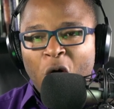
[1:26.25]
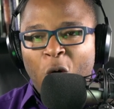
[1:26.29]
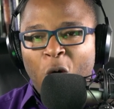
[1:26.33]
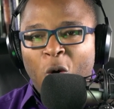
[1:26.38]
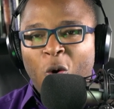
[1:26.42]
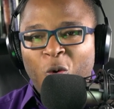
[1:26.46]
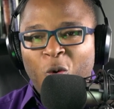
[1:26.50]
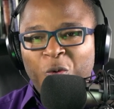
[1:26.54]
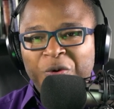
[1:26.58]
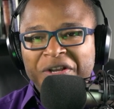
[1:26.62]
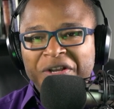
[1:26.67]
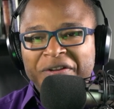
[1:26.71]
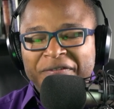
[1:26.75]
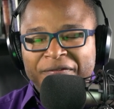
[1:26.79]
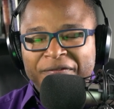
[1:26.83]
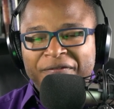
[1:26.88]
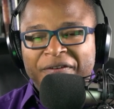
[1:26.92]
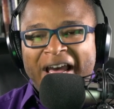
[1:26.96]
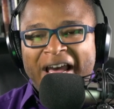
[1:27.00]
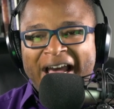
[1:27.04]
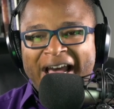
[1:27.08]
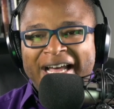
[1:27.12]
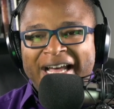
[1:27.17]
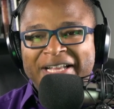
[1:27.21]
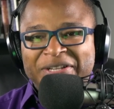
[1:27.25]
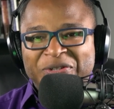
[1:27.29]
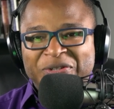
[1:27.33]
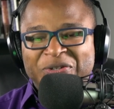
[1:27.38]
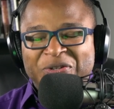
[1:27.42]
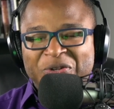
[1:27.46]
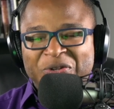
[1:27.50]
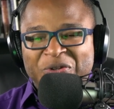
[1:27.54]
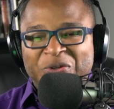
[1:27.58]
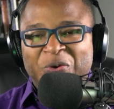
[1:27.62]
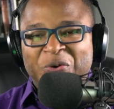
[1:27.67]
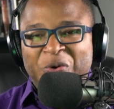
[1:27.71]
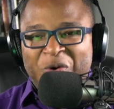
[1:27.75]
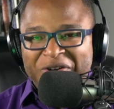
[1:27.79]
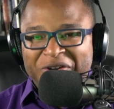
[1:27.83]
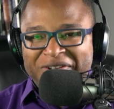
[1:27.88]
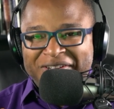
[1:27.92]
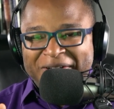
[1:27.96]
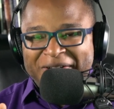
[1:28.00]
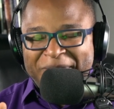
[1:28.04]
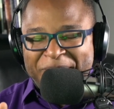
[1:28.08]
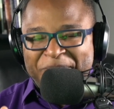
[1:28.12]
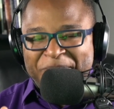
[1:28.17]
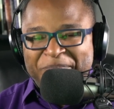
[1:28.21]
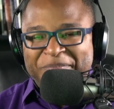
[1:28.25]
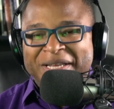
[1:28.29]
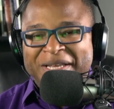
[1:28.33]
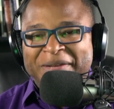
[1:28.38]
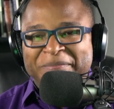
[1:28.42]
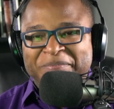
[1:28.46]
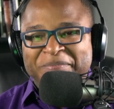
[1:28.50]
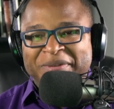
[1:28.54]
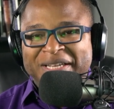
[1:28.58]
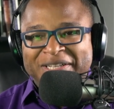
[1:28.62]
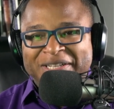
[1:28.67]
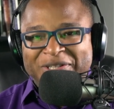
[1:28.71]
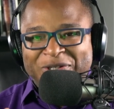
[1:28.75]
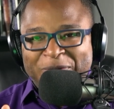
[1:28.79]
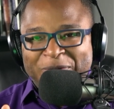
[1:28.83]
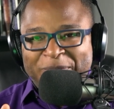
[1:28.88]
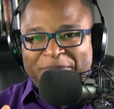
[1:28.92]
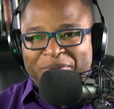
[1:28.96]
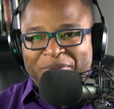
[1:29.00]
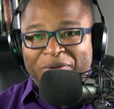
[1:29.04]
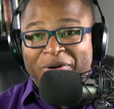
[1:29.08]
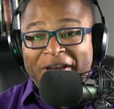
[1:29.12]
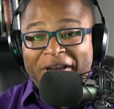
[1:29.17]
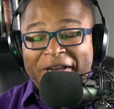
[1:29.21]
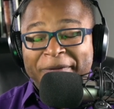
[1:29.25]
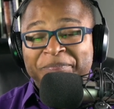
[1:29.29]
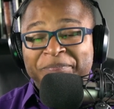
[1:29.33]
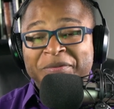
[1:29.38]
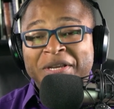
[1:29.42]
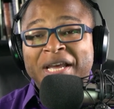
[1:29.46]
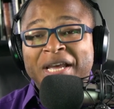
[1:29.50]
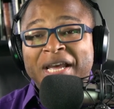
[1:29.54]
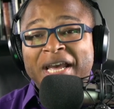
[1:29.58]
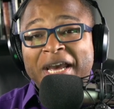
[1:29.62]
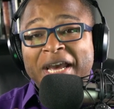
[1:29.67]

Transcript: holding fast to your commitment to pray.